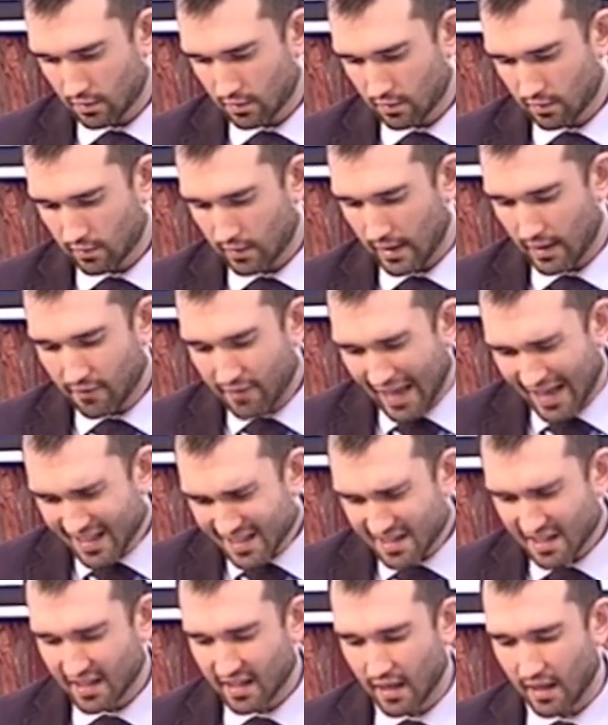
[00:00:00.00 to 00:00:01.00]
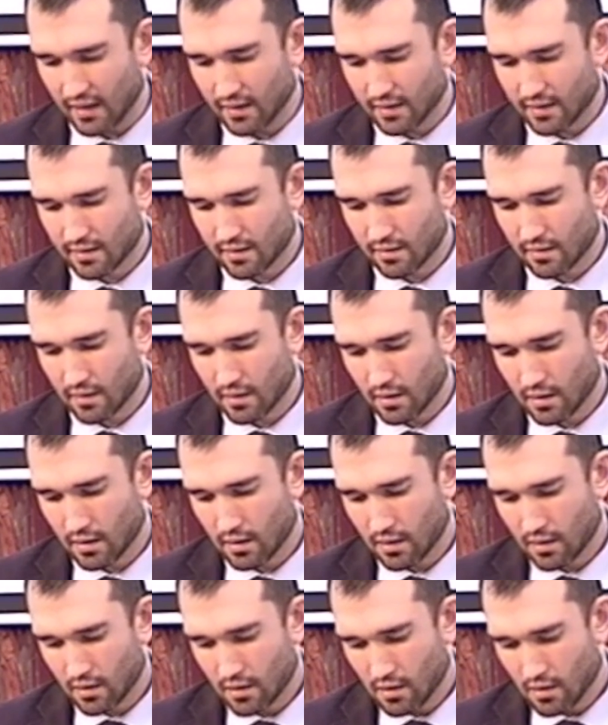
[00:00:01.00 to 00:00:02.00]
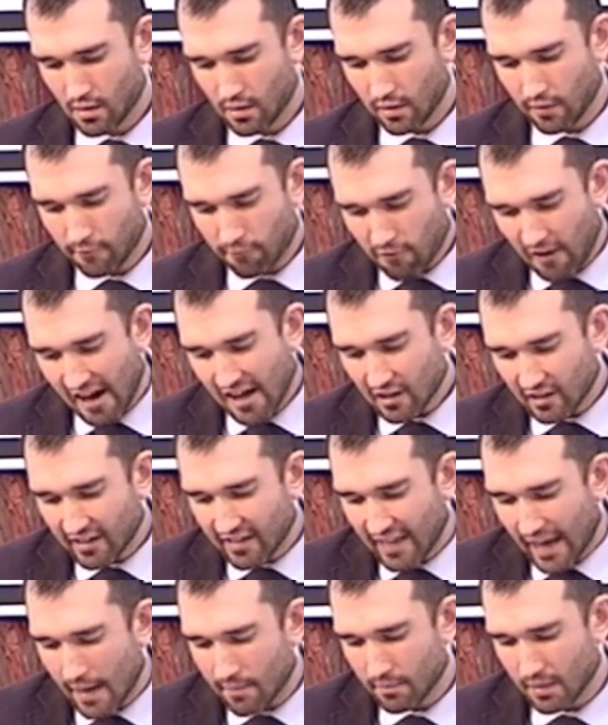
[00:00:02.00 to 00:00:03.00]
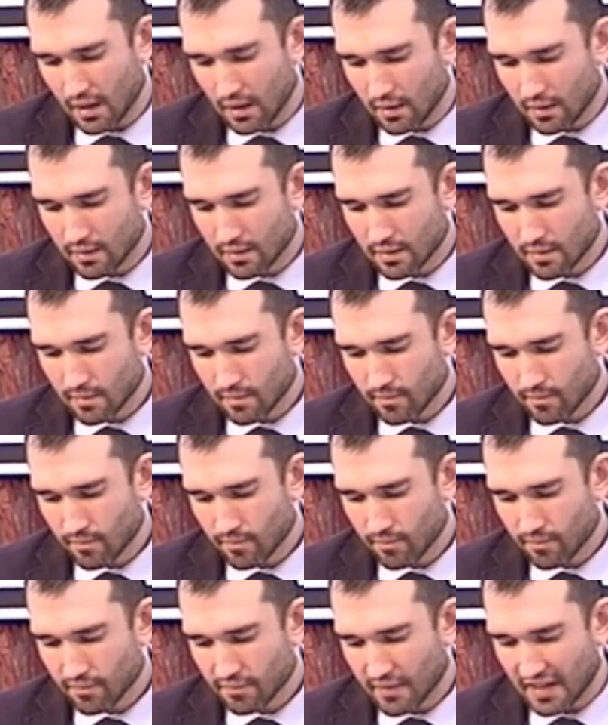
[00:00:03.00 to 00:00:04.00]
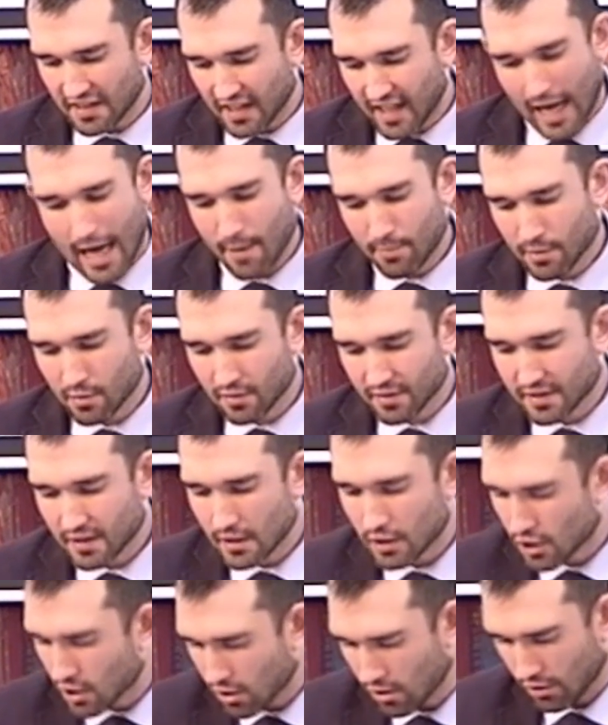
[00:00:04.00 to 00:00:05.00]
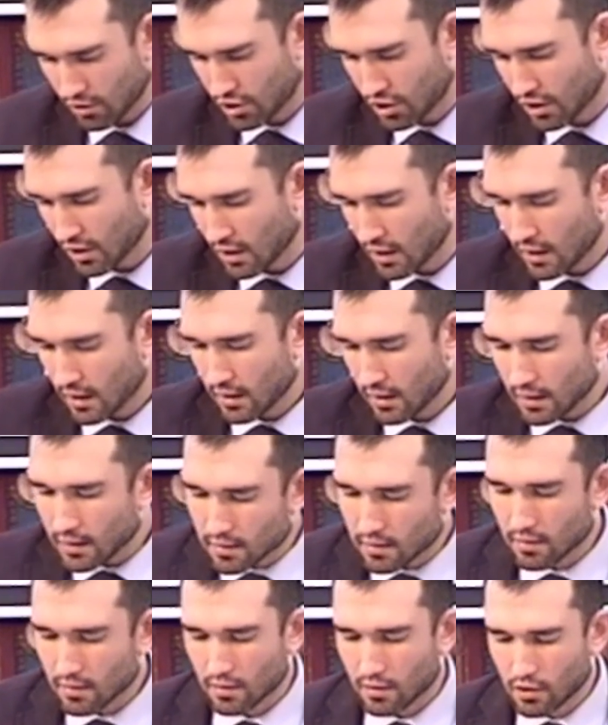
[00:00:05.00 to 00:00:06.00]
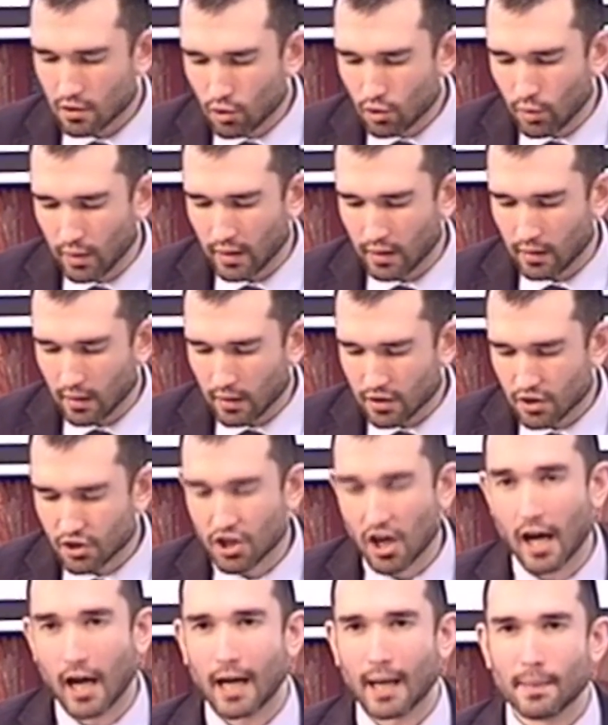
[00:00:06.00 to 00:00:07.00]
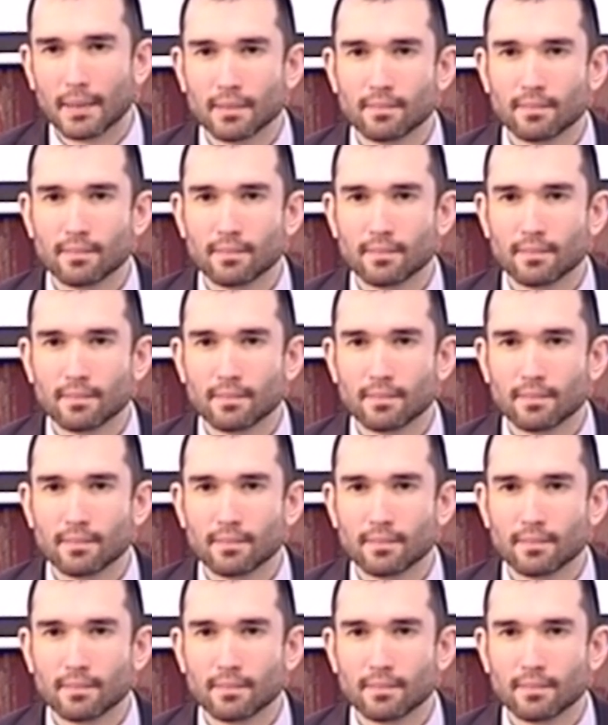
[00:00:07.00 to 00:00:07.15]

And if that is the case, then frankly that means that the capital C church isn't doing its job.